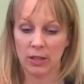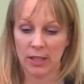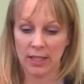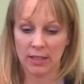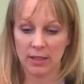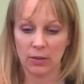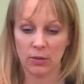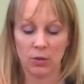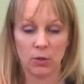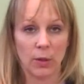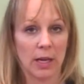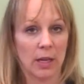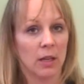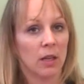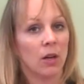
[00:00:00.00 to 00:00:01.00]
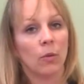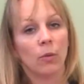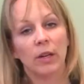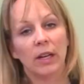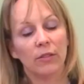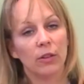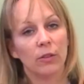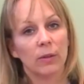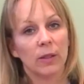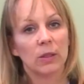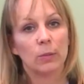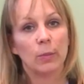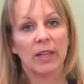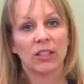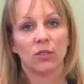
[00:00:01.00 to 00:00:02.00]
legs out straight. Whatever
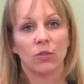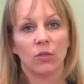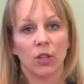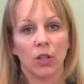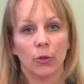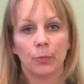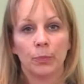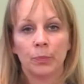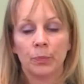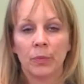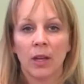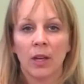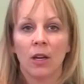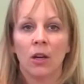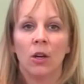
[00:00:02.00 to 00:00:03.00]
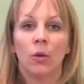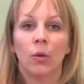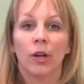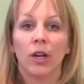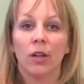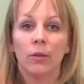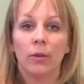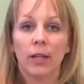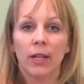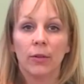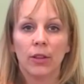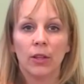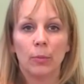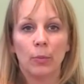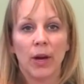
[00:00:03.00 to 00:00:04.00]
works best for you. We're going to work
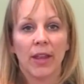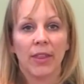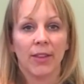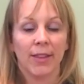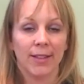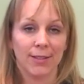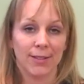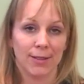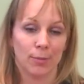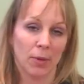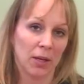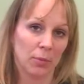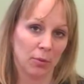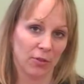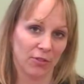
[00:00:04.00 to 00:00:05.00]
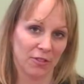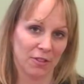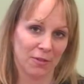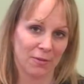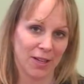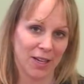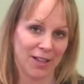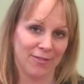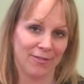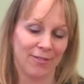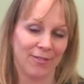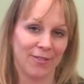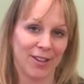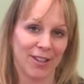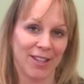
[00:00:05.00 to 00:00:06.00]
with a breath, and this is my preferred way
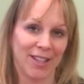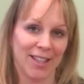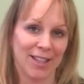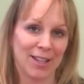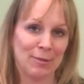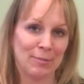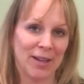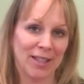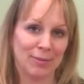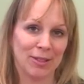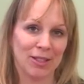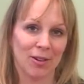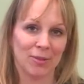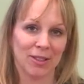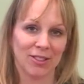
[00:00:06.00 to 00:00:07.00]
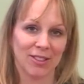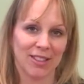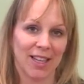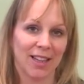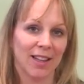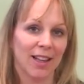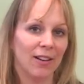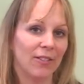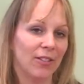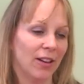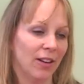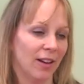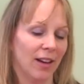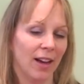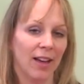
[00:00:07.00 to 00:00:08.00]
of working my abdominals. I love,
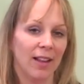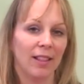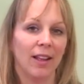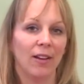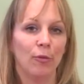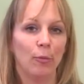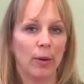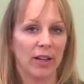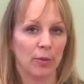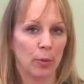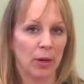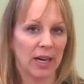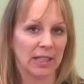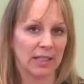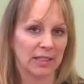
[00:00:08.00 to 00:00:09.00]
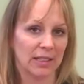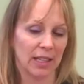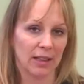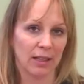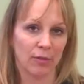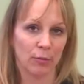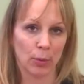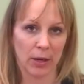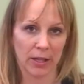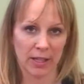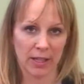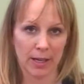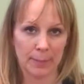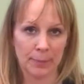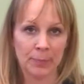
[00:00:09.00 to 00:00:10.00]
I love breath practice. I love
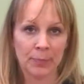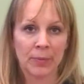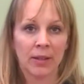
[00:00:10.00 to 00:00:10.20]
pranayama.